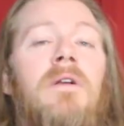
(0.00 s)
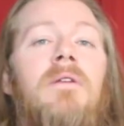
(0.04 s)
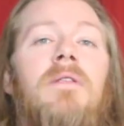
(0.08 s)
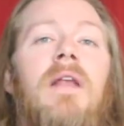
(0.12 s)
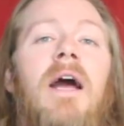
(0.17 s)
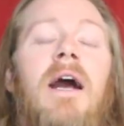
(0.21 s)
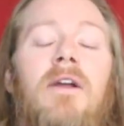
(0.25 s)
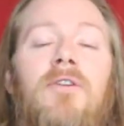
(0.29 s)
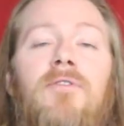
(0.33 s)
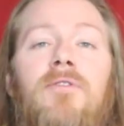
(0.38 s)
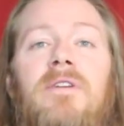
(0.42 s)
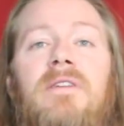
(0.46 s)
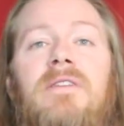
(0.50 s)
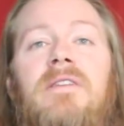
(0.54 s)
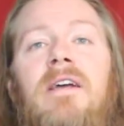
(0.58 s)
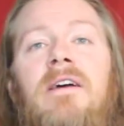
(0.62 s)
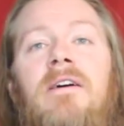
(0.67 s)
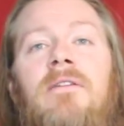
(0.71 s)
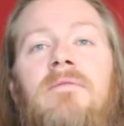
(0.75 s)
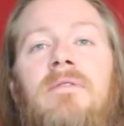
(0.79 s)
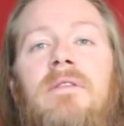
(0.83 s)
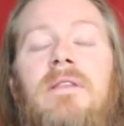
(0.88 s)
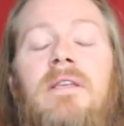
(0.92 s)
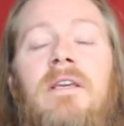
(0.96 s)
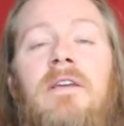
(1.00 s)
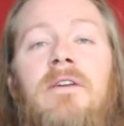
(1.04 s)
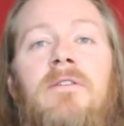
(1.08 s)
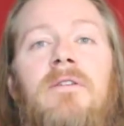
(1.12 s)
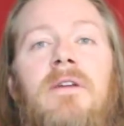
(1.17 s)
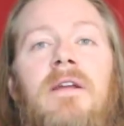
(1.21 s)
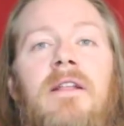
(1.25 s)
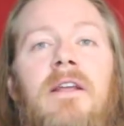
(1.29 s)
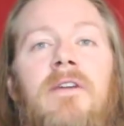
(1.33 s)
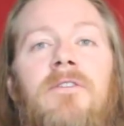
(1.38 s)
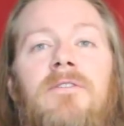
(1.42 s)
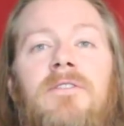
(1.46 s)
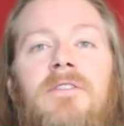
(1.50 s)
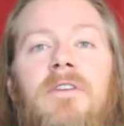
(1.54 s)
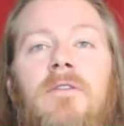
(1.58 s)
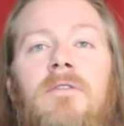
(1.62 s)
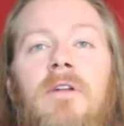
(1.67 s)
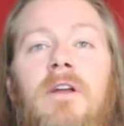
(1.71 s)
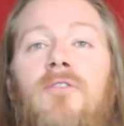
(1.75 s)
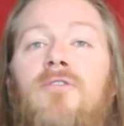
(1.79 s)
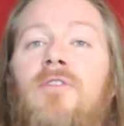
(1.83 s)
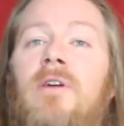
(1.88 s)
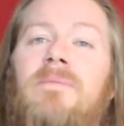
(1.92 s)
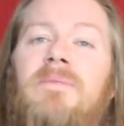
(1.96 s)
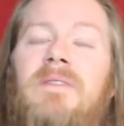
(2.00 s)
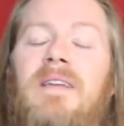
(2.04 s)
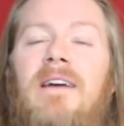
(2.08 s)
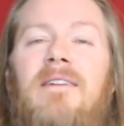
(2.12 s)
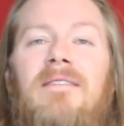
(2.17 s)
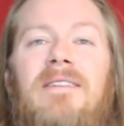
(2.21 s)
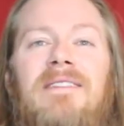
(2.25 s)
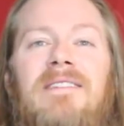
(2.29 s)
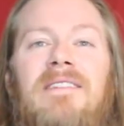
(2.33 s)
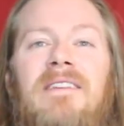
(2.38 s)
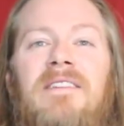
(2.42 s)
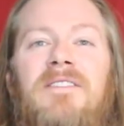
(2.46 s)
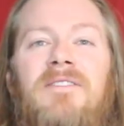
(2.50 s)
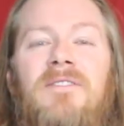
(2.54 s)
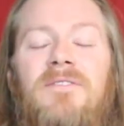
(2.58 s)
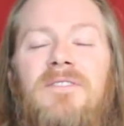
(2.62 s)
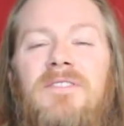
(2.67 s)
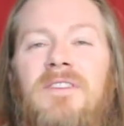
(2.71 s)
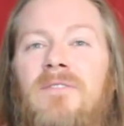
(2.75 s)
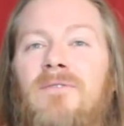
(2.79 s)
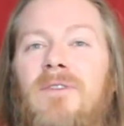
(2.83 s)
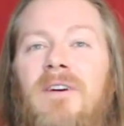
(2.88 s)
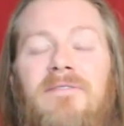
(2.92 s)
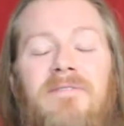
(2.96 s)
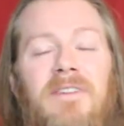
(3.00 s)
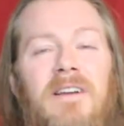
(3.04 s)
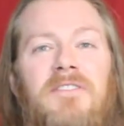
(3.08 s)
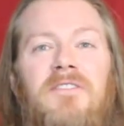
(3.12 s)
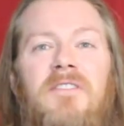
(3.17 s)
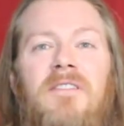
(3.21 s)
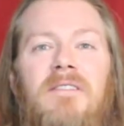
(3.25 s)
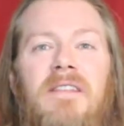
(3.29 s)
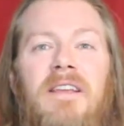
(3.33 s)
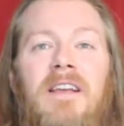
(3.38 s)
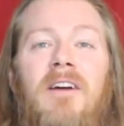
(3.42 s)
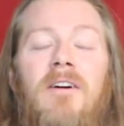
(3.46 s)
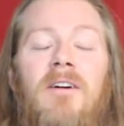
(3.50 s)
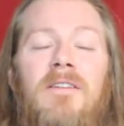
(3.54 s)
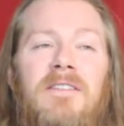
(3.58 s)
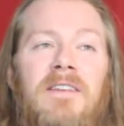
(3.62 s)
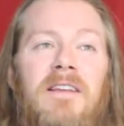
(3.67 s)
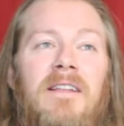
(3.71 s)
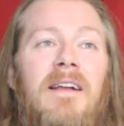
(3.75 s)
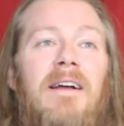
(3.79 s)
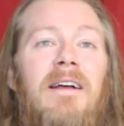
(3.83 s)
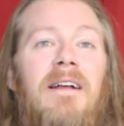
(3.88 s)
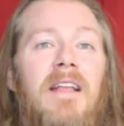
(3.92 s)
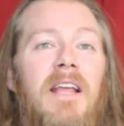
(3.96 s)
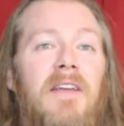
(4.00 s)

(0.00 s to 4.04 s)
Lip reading: Christown here in Arizona, Cryptown as Cecil so affectionately calls it.